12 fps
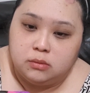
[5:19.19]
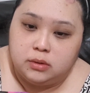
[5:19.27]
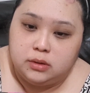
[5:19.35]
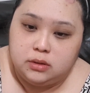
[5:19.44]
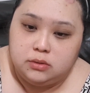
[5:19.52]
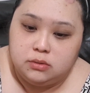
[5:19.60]

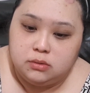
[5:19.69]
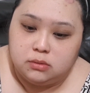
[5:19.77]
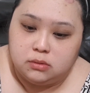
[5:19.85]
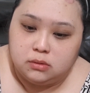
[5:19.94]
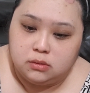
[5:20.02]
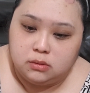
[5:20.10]
what did I do?
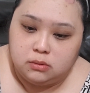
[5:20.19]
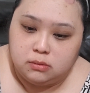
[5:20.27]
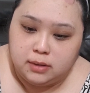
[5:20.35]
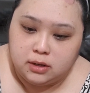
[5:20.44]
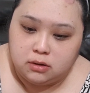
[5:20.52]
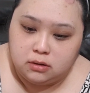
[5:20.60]
Oh
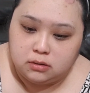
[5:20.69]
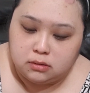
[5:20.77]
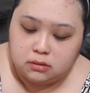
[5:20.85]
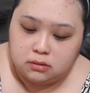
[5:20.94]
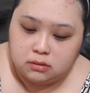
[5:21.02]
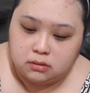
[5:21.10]
my god.
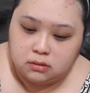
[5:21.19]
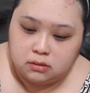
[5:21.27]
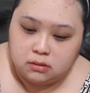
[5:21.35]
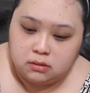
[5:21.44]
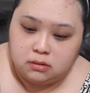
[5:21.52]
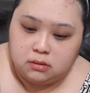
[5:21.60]

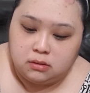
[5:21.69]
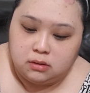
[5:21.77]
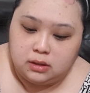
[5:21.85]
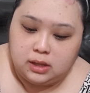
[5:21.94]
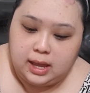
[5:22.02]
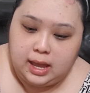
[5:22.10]

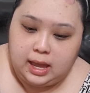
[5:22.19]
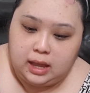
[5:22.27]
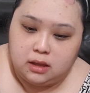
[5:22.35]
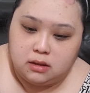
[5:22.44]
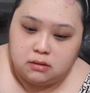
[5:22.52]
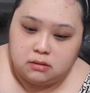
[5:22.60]
Ah!
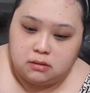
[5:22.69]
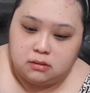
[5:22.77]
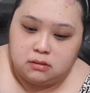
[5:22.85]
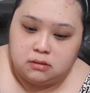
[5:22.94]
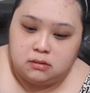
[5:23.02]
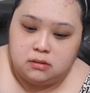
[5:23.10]

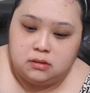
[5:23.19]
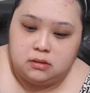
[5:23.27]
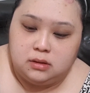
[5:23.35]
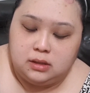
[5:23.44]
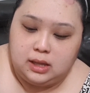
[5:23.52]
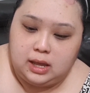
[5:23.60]

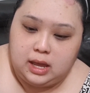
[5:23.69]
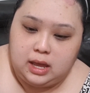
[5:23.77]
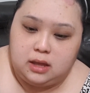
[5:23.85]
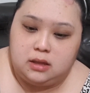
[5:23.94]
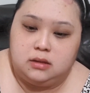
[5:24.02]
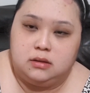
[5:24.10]

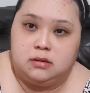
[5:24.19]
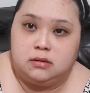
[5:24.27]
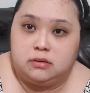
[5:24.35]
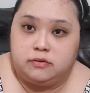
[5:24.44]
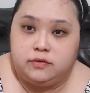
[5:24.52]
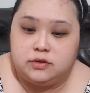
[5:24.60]
Ah!
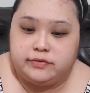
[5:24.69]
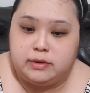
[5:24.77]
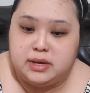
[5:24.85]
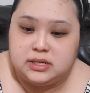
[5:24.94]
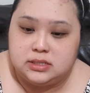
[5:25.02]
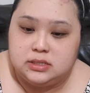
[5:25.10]
Feels very
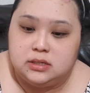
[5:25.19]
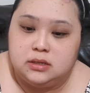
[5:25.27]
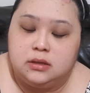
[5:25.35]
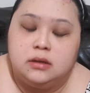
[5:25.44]
messy.